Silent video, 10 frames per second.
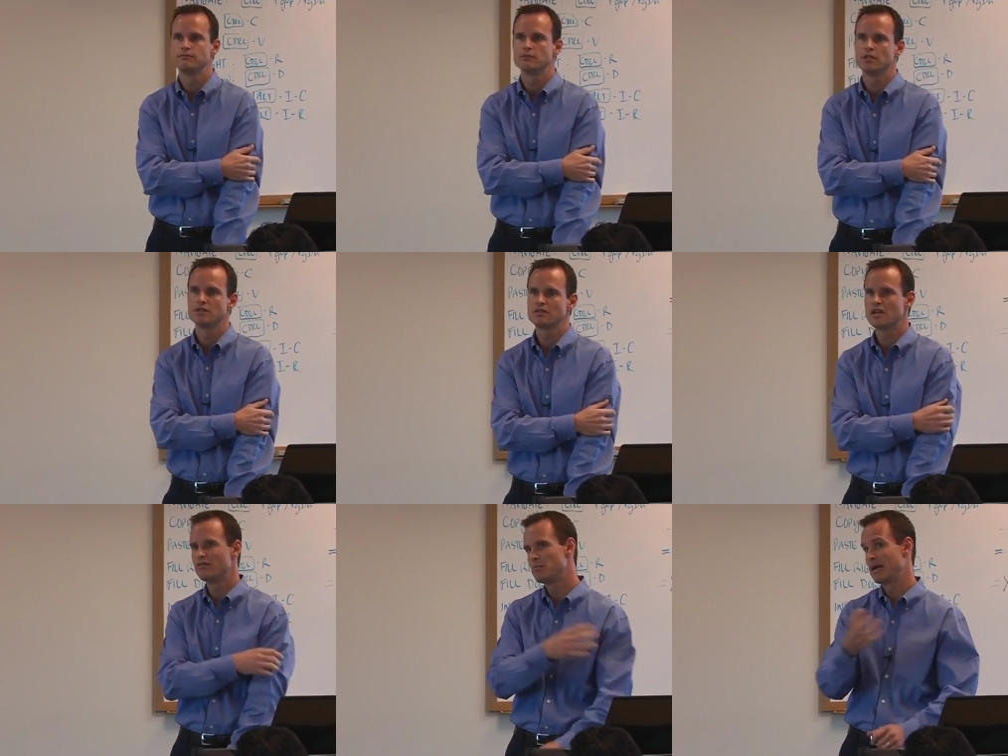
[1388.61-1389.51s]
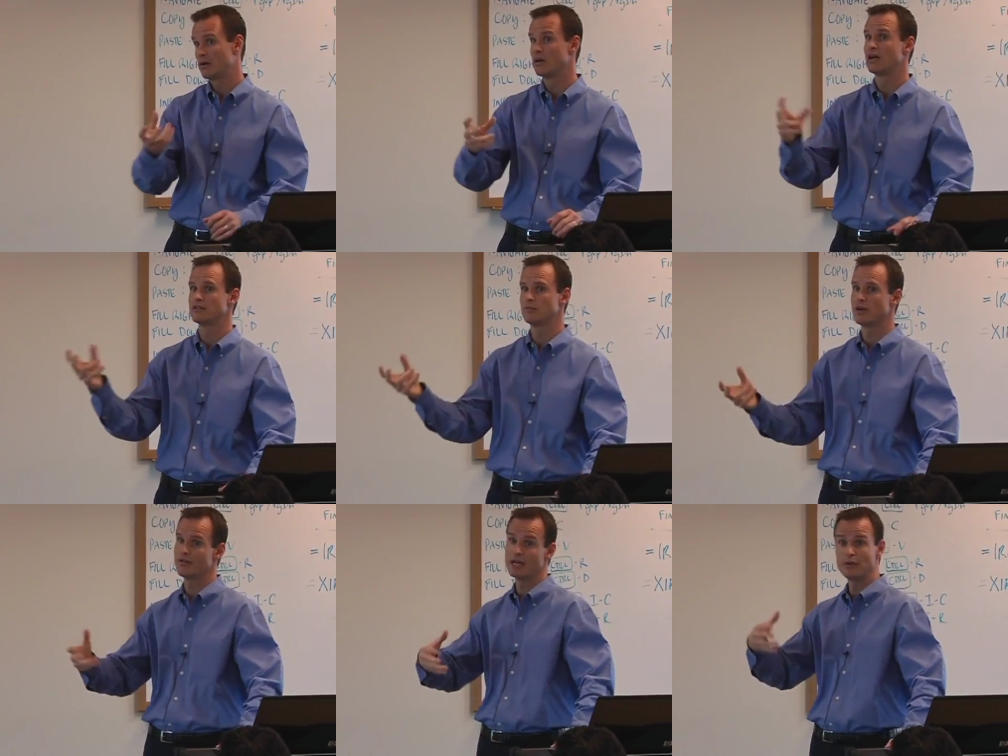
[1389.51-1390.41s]
And it's kind of a paradox of
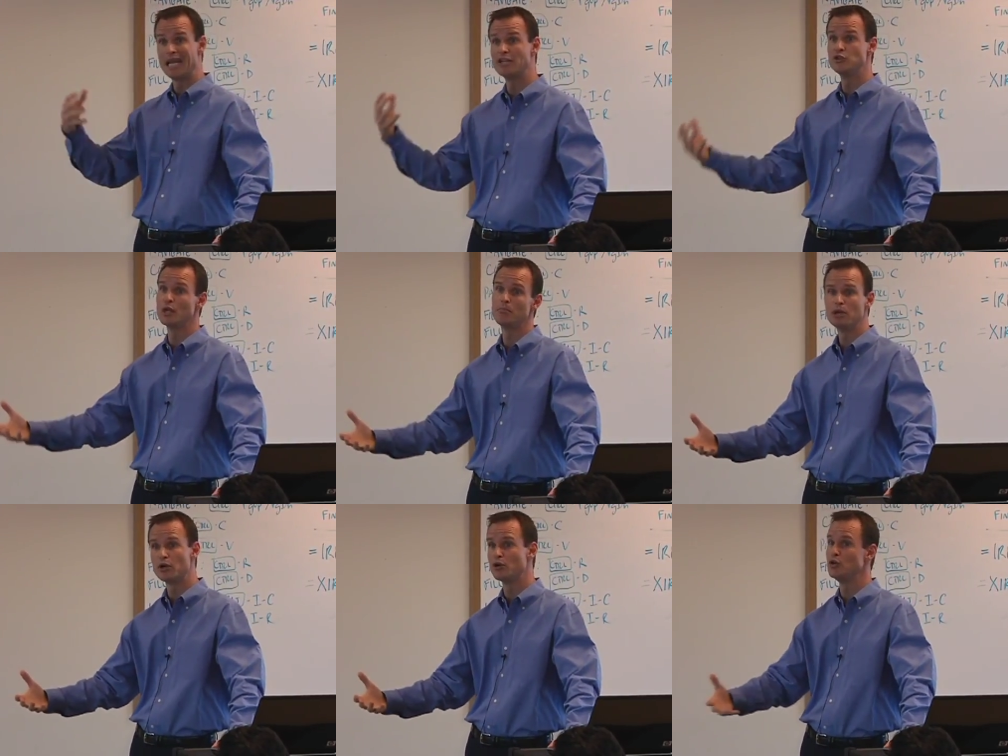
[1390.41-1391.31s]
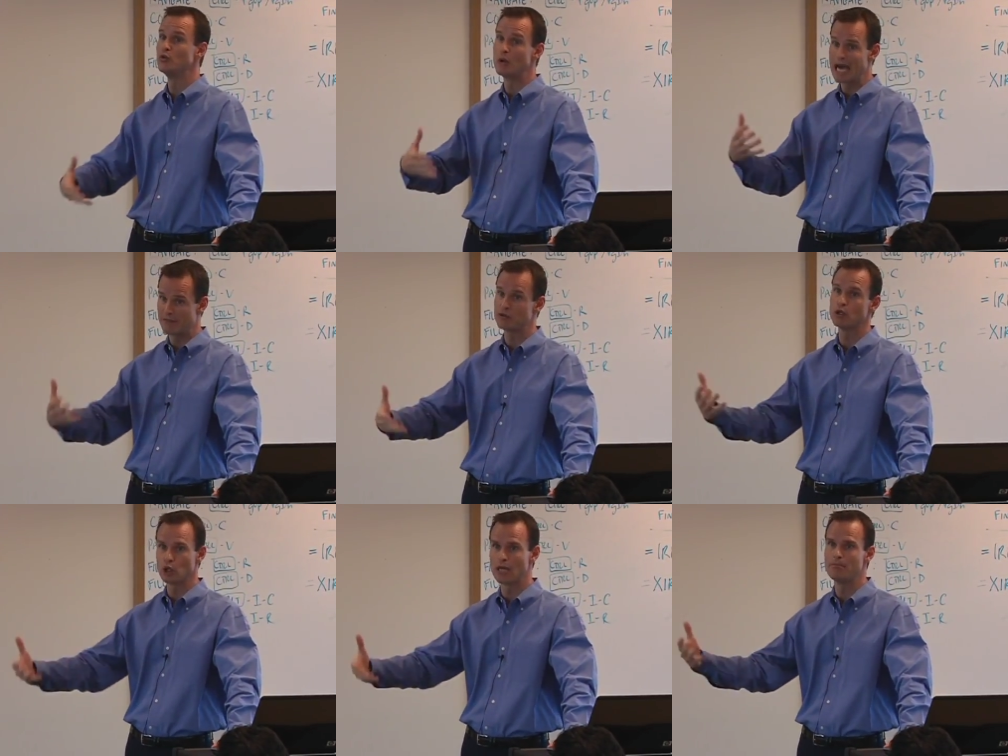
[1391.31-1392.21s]
private equity. As you get bigger, you have to
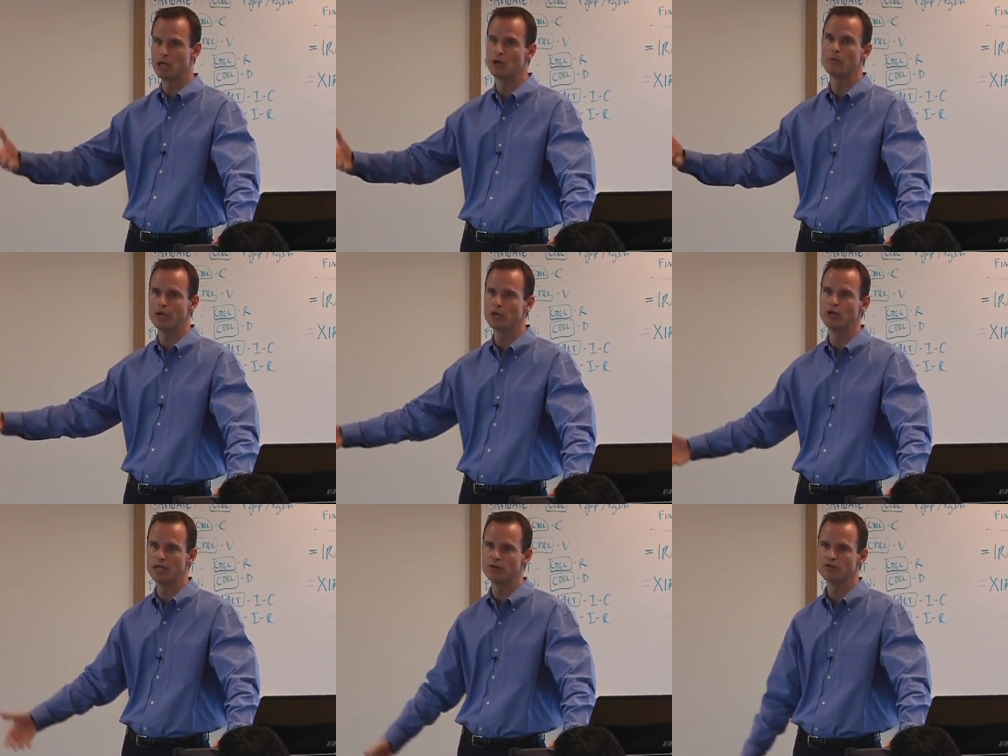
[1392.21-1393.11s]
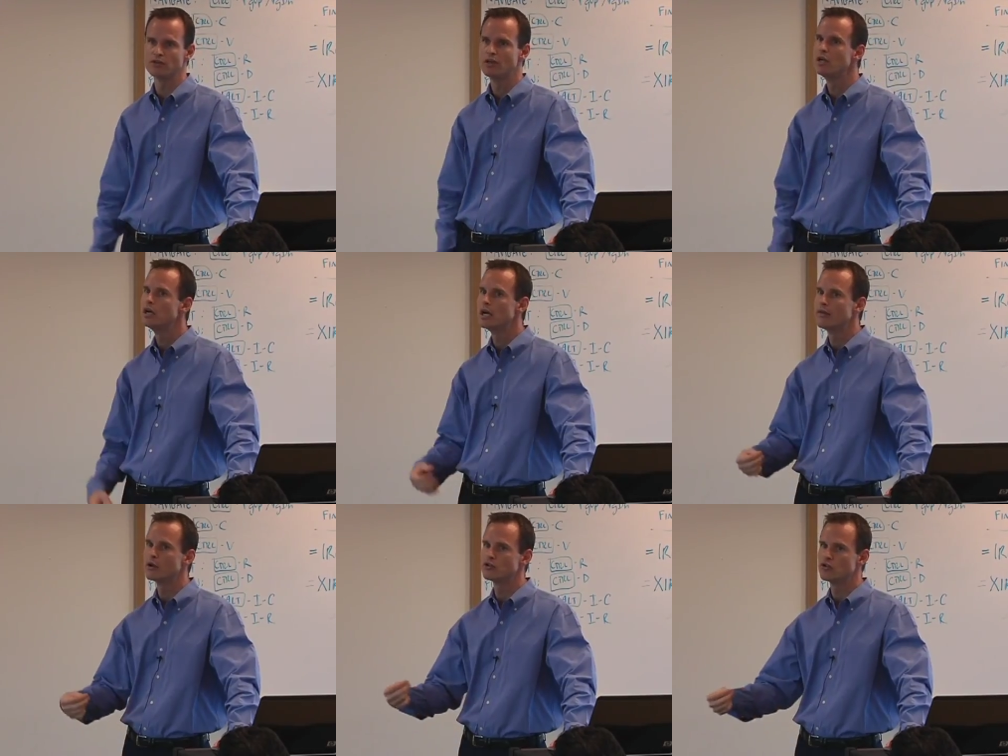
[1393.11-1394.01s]
look at bigger and bigger deals, and
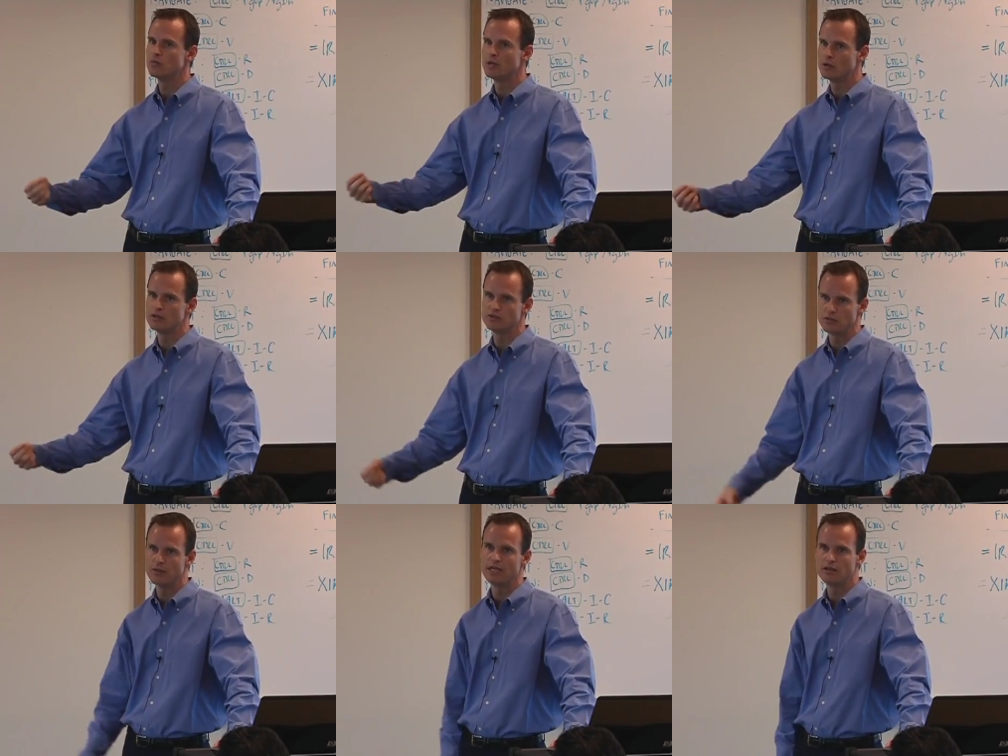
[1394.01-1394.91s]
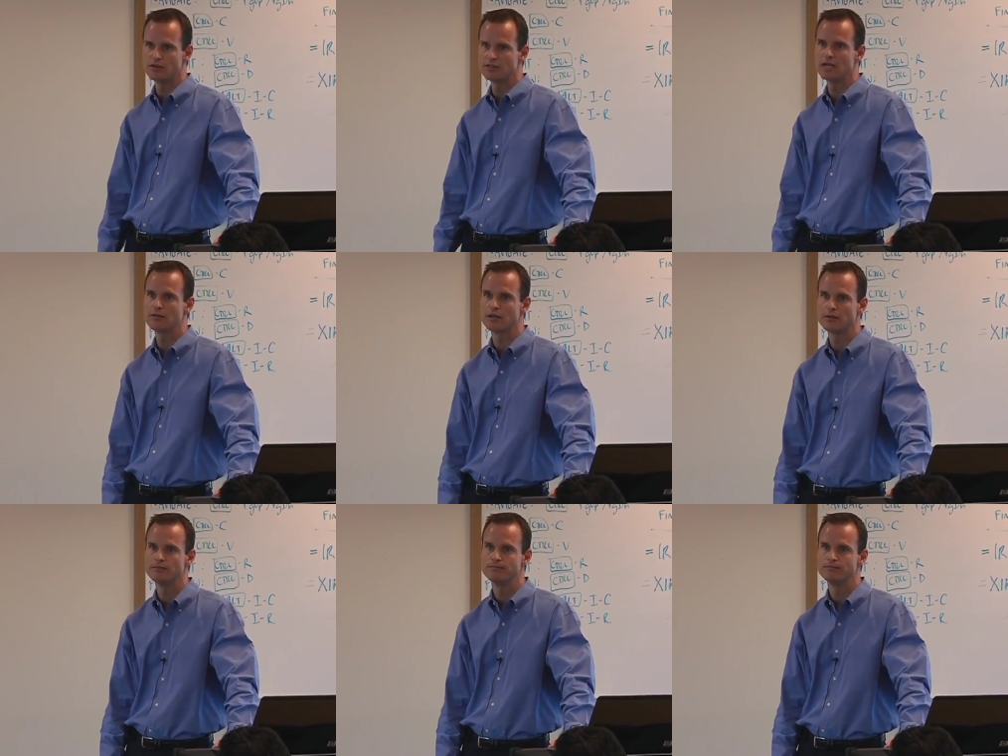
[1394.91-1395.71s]
there are so ma- only so many of those out there.